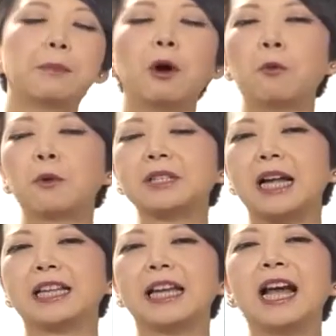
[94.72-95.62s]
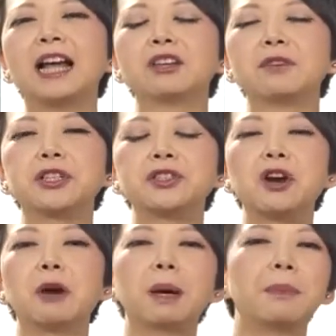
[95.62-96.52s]
almost at the end of his
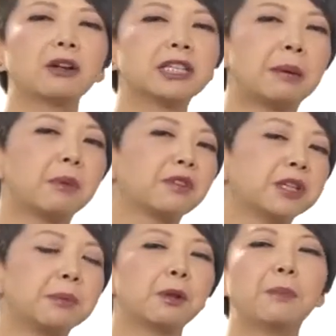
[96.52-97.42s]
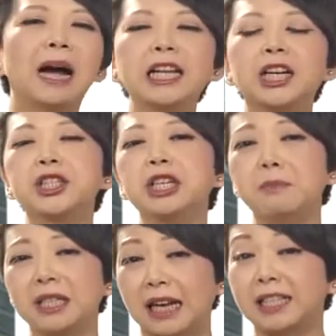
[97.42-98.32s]
term about some of the diplomatic
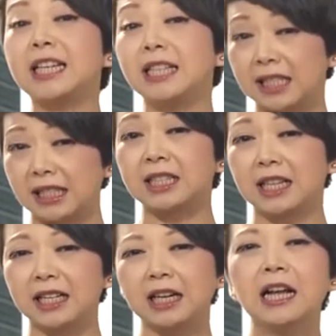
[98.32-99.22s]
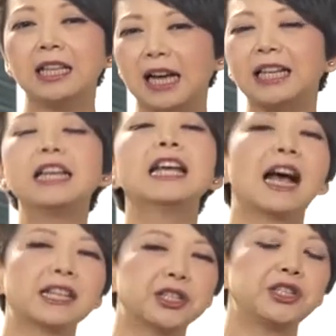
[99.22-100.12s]
achievements as he sees it that he
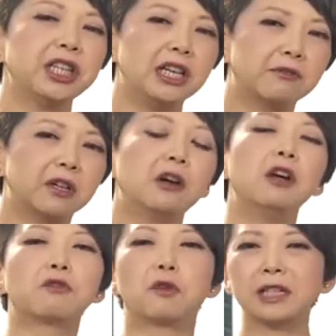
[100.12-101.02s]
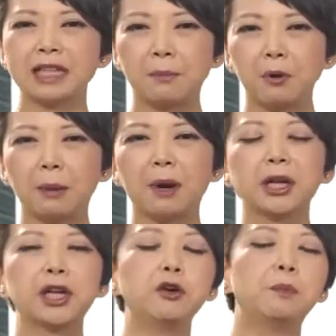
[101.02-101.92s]
has achieved. For example, about
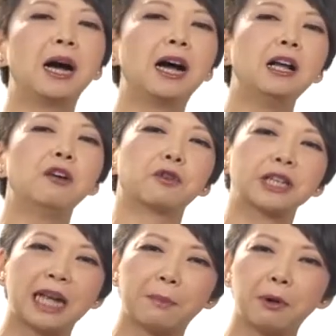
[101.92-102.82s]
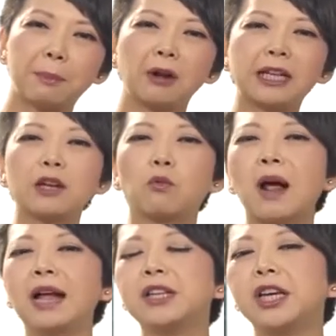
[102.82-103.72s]
Cuba, for example, about the
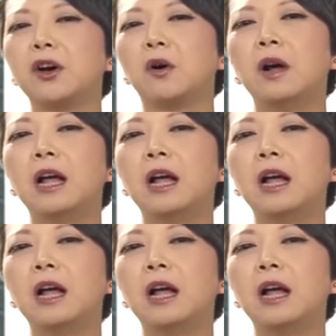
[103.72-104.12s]
Iran deal.